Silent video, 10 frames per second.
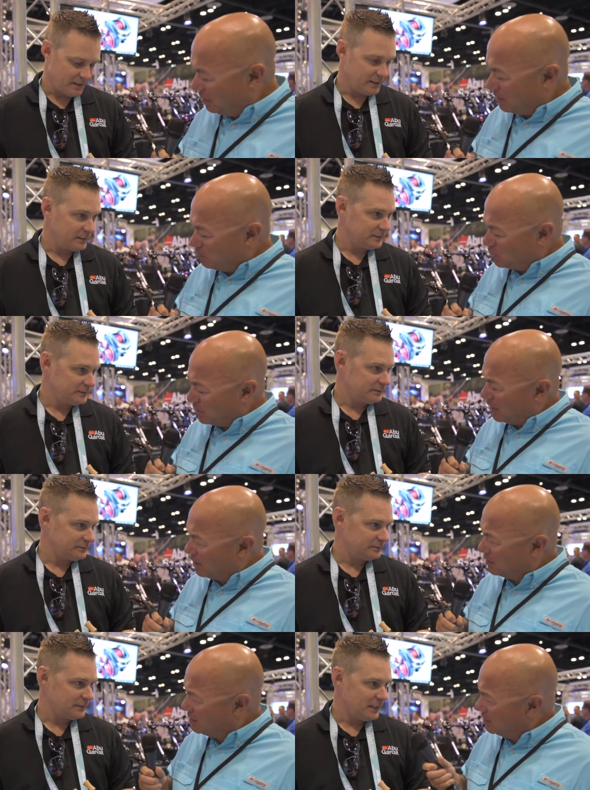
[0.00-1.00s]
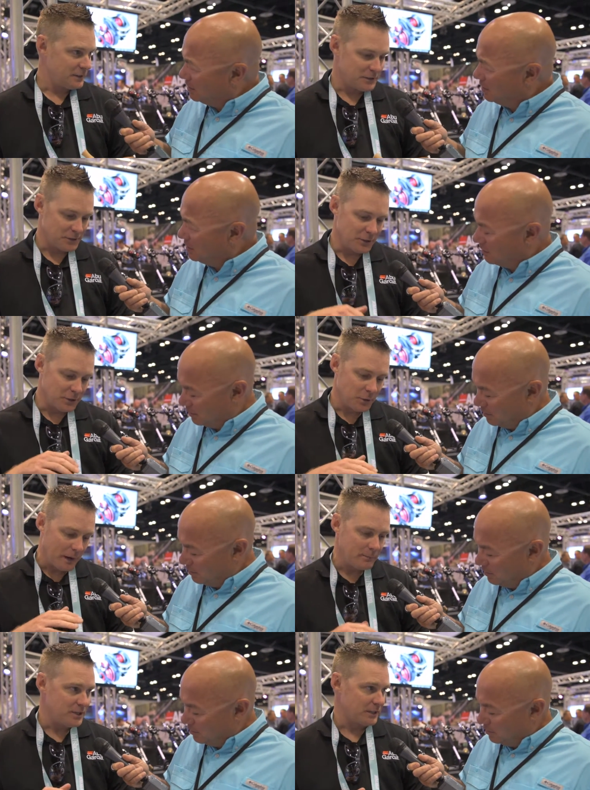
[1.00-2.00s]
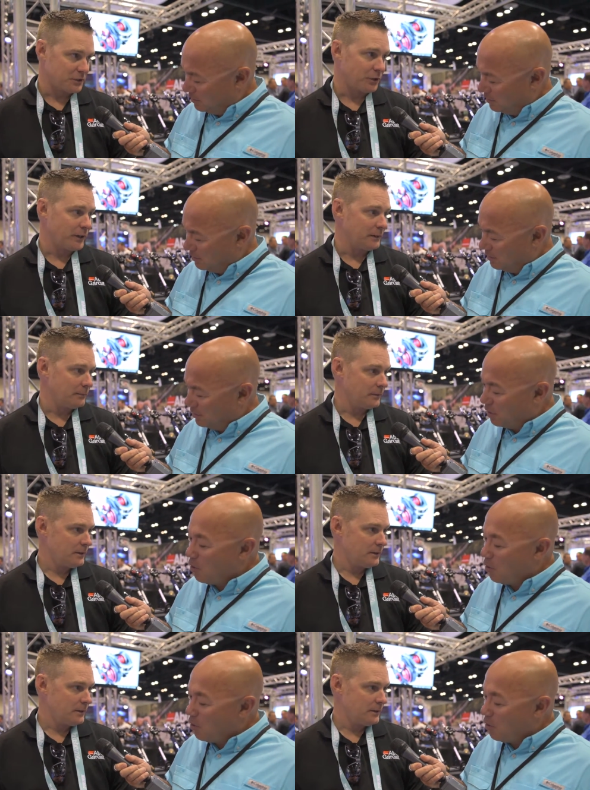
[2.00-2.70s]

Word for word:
Speaker 1: the MGX? This is the new MGXtreme.